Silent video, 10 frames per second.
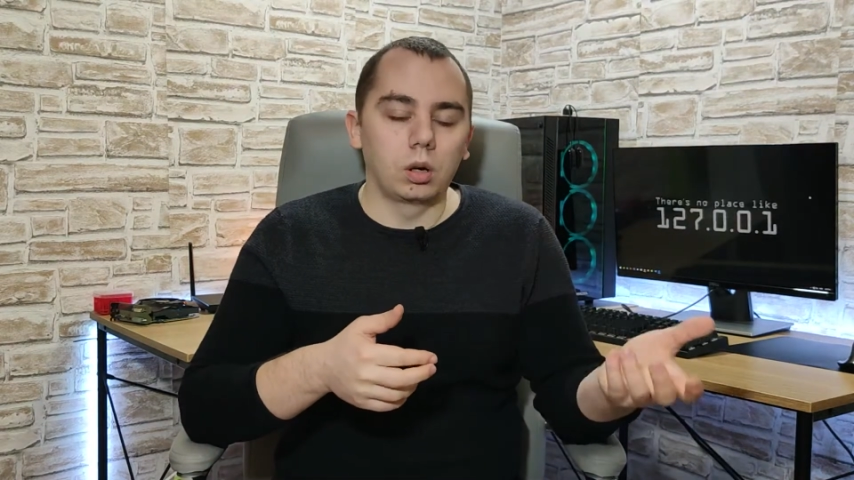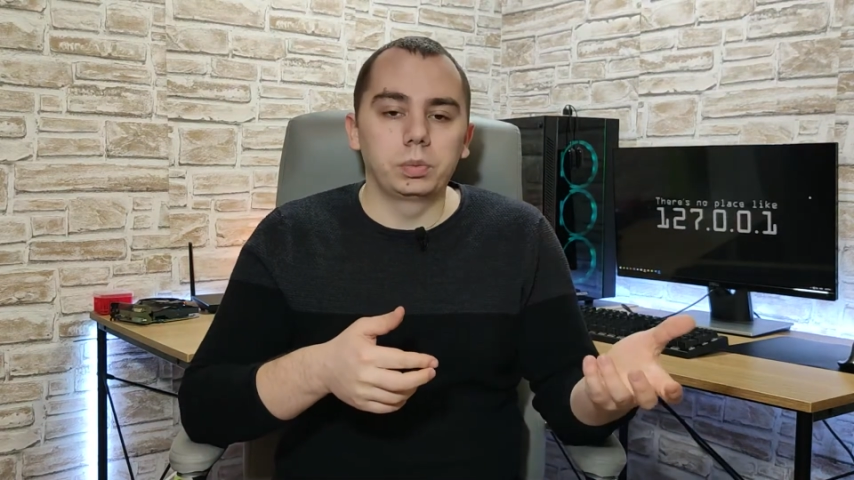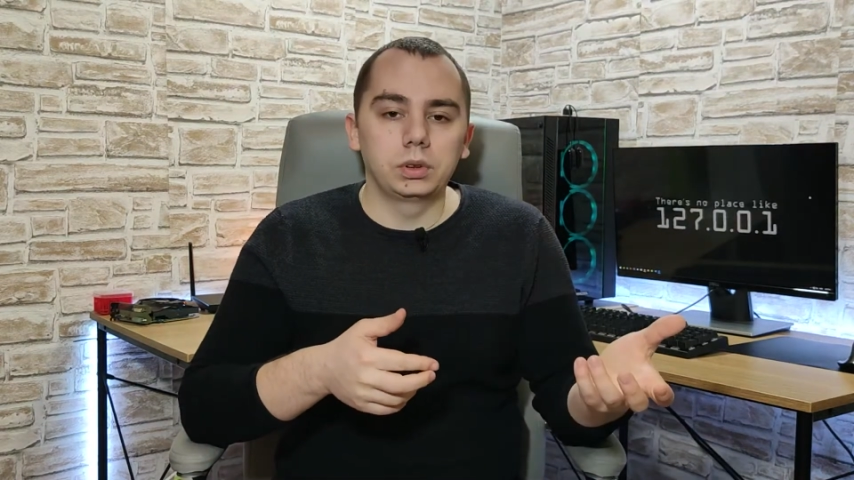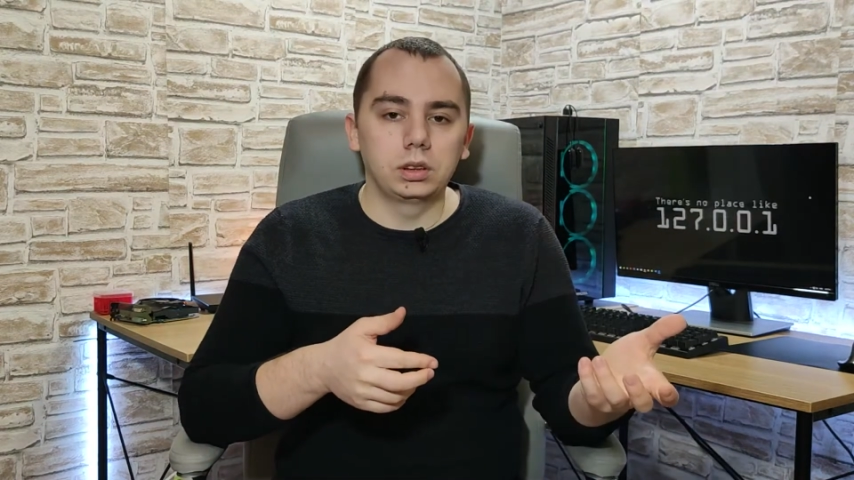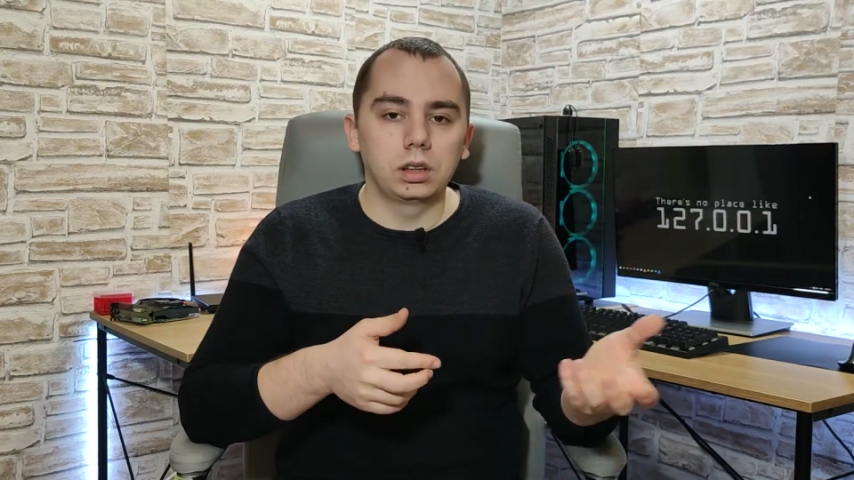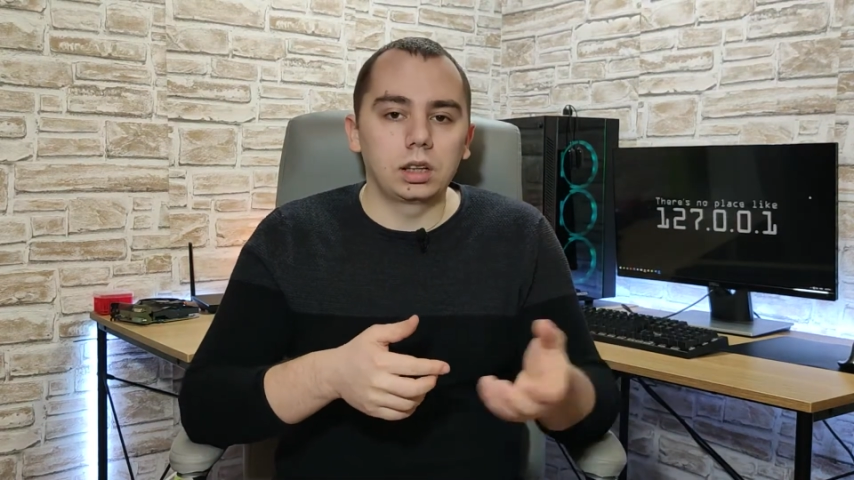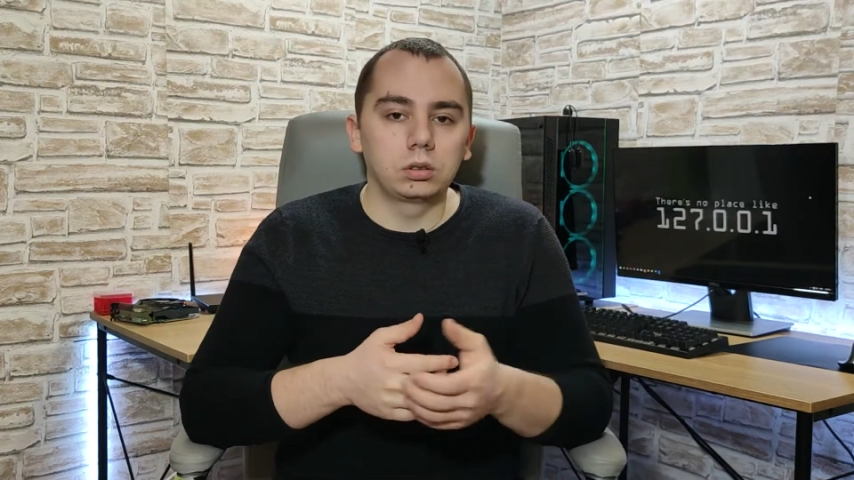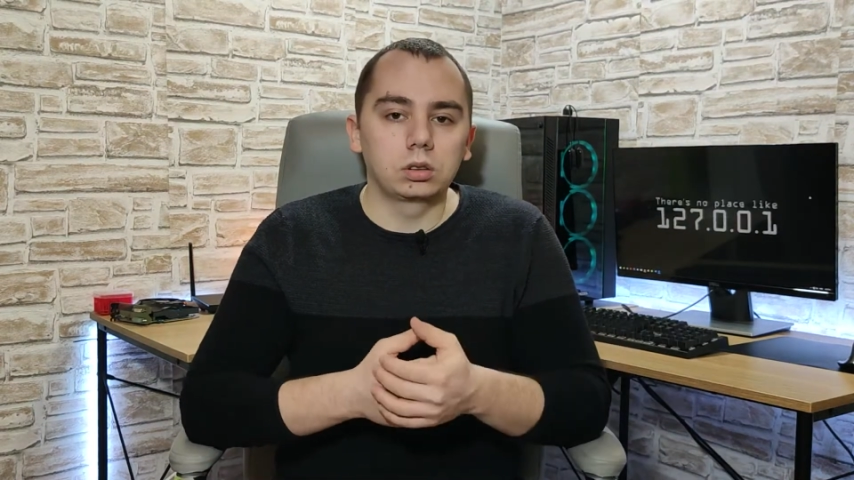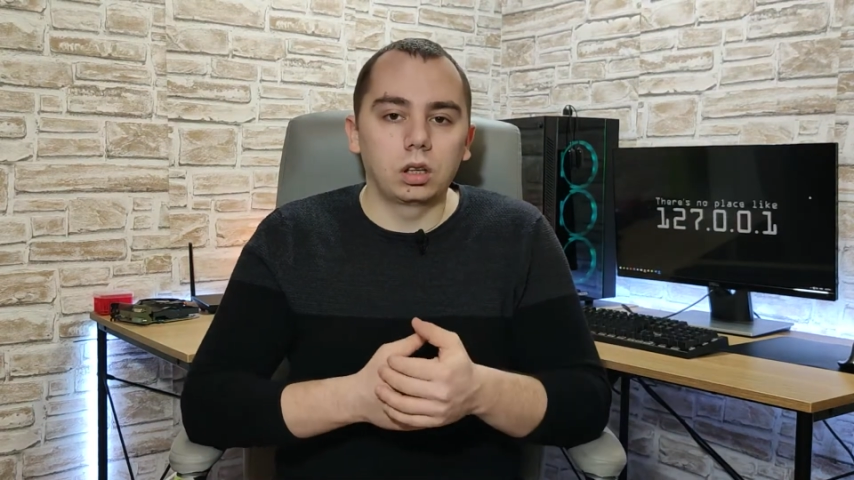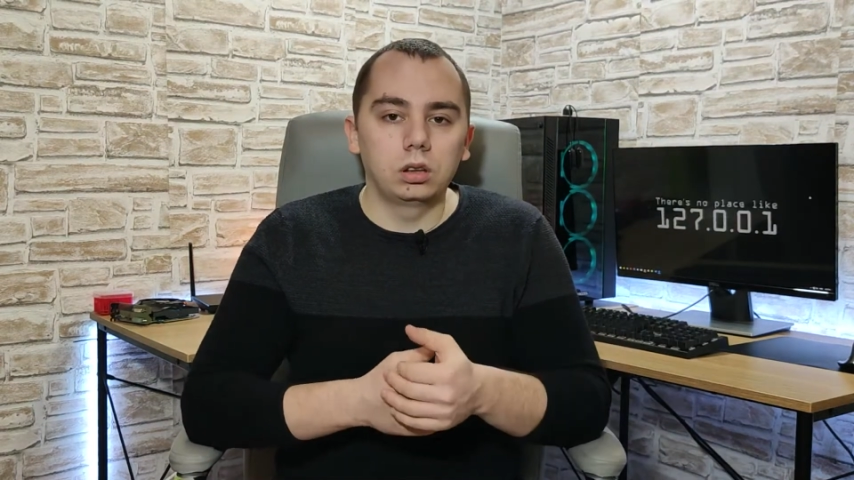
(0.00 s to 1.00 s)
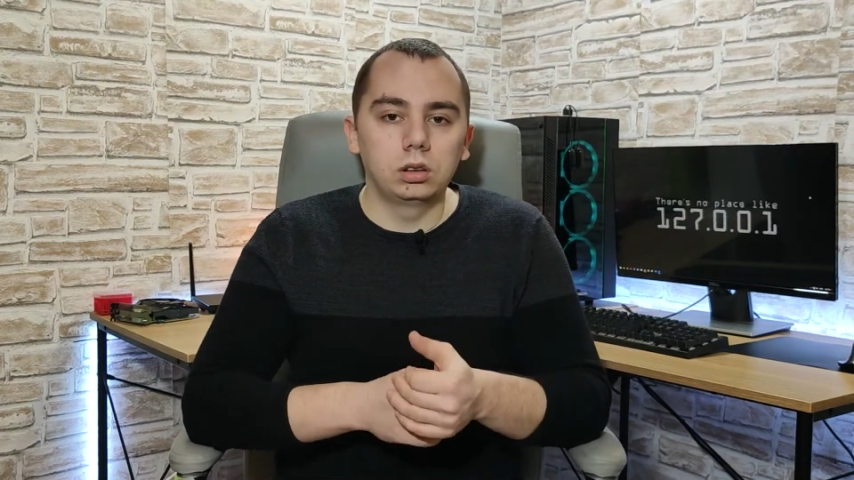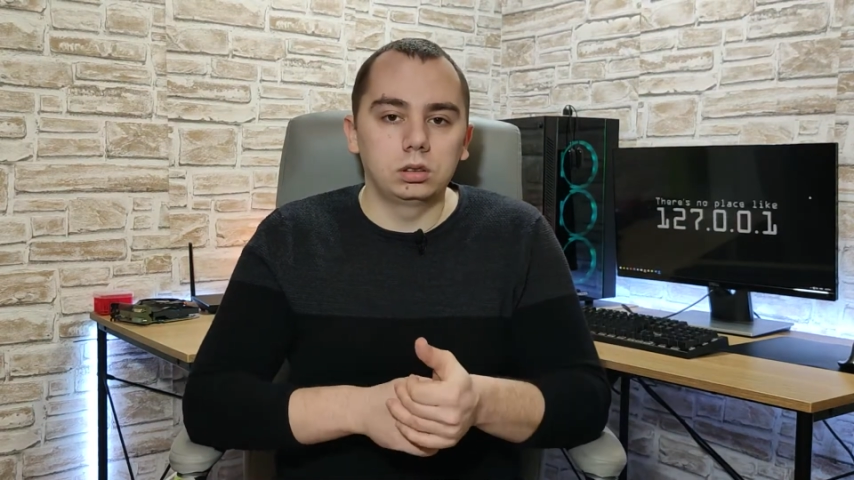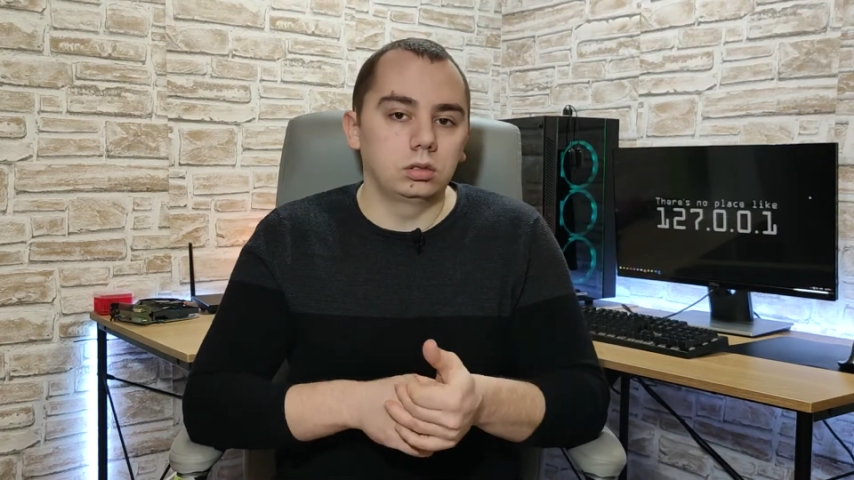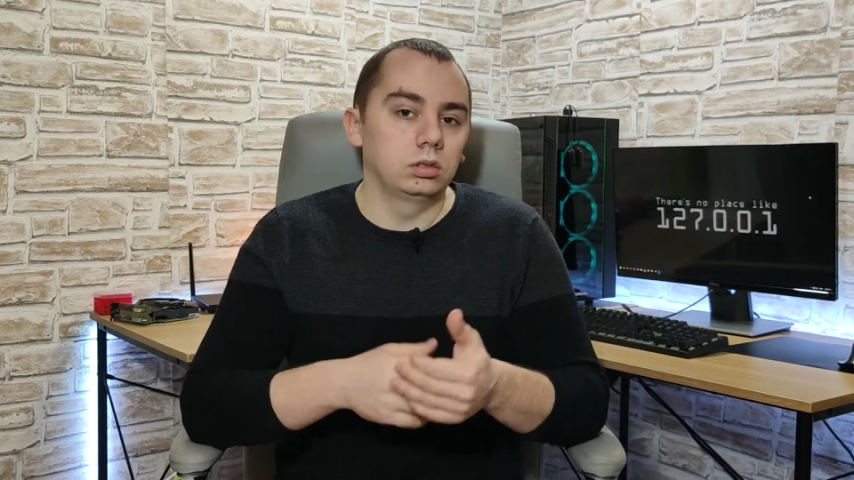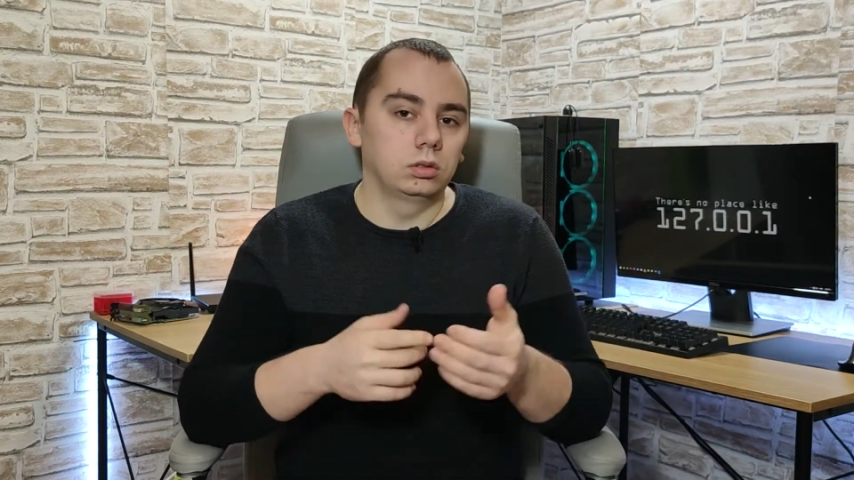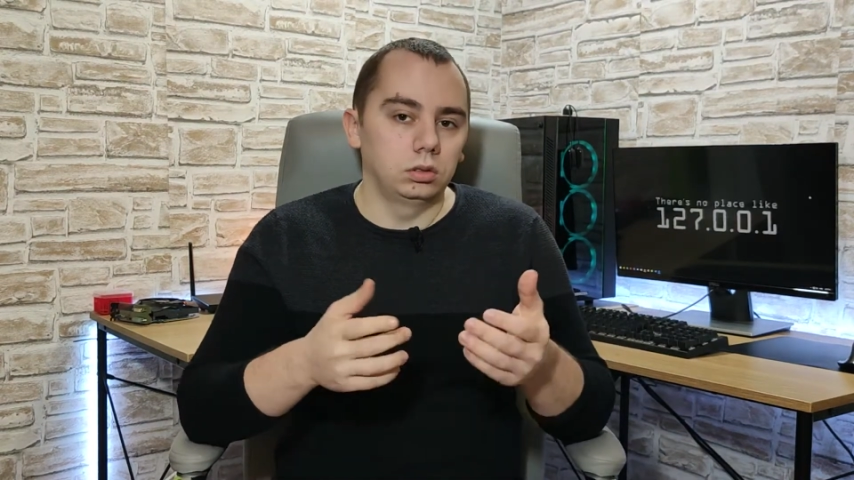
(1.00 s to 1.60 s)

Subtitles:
companies like to call it